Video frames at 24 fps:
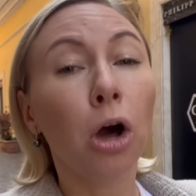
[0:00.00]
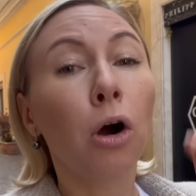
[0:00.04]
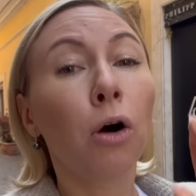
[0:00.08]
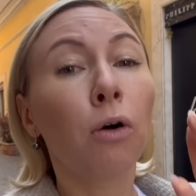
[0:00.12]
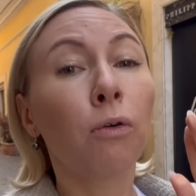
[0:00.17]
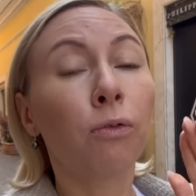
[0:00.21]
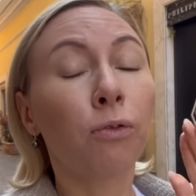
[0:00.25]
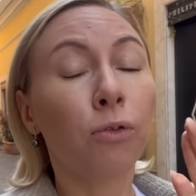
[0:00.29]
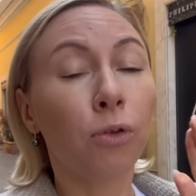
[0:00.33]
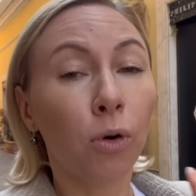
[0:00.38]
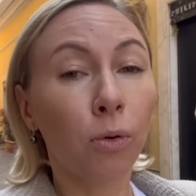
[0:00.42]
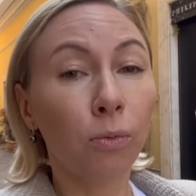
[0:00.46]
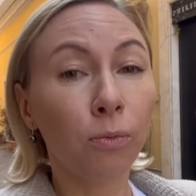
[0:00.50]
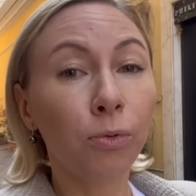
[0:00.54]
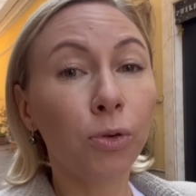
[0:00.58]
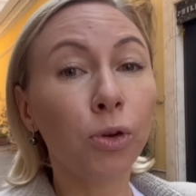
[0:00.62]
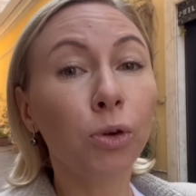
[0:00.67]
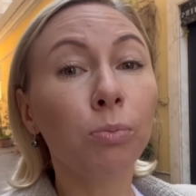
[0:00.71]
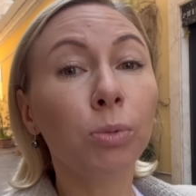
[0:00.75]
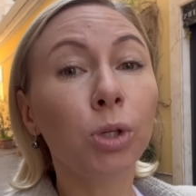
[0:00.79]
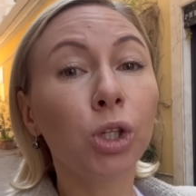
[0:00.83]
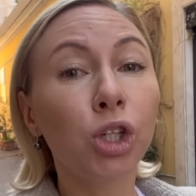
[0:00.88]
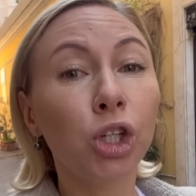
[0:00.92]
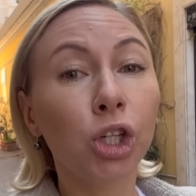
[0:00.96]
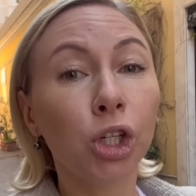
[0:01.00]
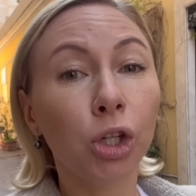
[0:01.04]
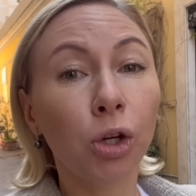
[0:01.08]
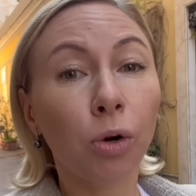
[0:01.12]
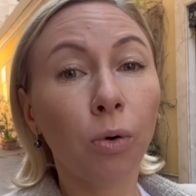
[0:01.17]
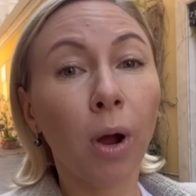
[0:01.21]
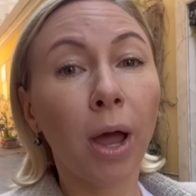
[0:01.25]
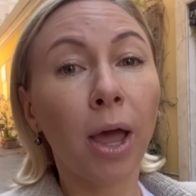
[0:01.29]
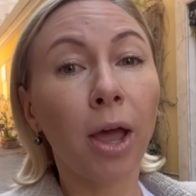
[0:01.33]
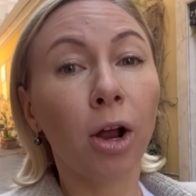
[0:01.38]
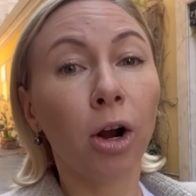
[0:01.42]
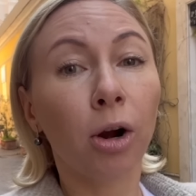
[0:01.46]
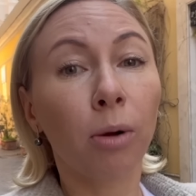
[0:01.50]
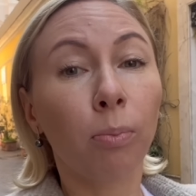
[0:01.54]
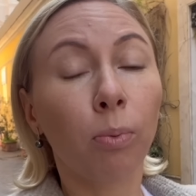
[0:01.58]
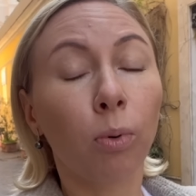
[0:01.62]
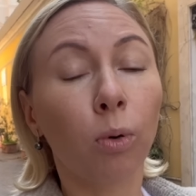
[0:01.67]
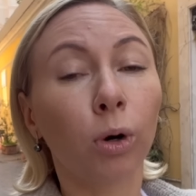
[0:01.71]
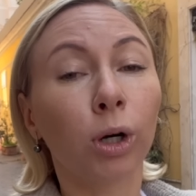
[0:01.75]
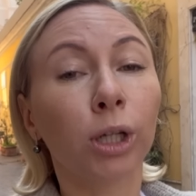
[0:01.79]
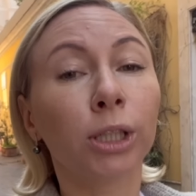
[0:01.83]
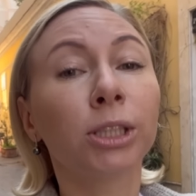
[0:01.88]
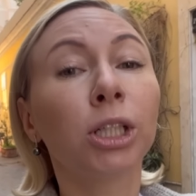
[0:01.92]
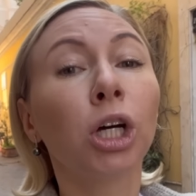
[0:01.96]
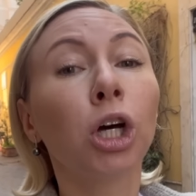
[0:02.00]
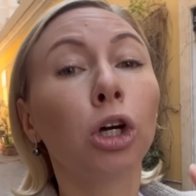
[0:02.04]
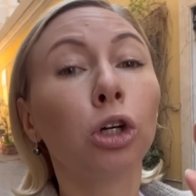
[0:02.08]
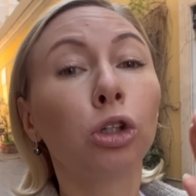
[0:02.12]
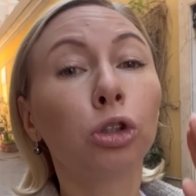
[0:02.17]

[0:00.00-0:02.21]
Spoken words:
from Fiumicino Airport